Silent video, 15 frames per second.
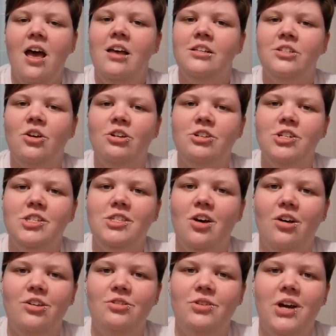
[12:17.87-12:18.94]
So I just
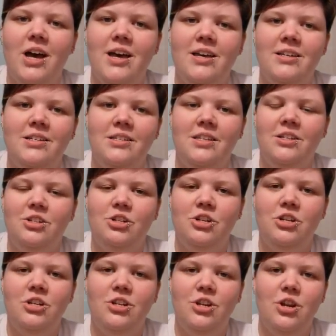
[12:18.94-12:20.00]
thought you guys
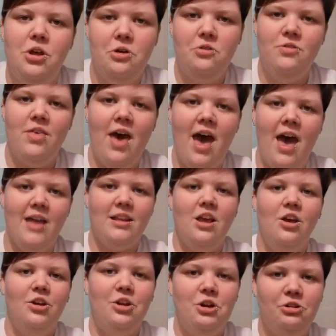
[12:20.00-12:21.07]
should know that
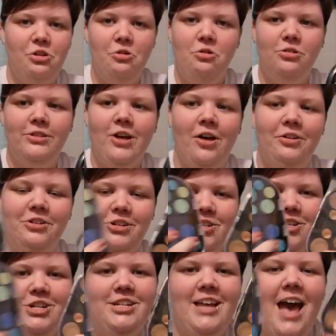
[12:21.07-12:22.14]
your local Dollar
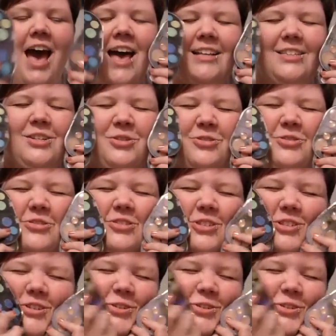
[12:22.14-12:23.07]
Tree has cool,